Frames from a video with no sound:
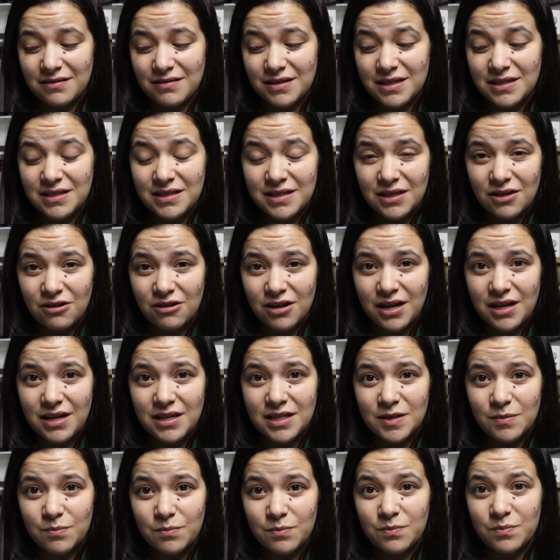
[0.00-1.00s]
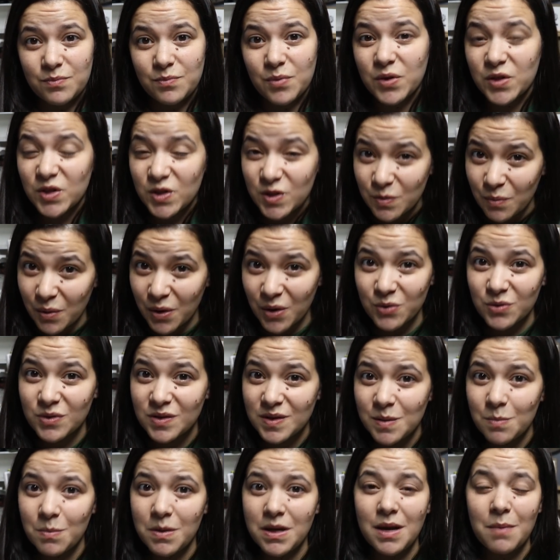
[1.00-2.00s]
considering it's
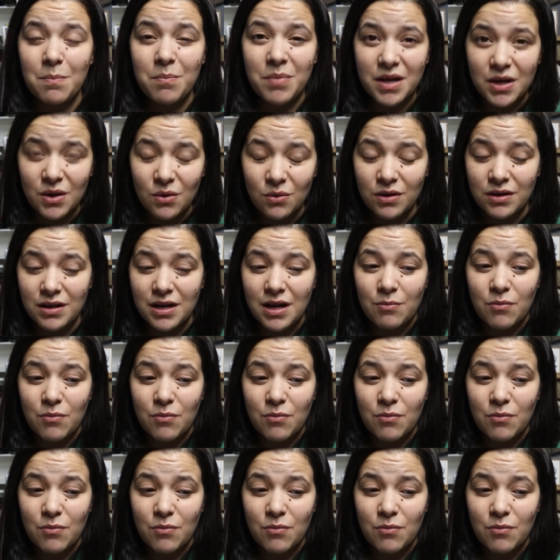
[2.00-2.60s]
supposed to be a big one.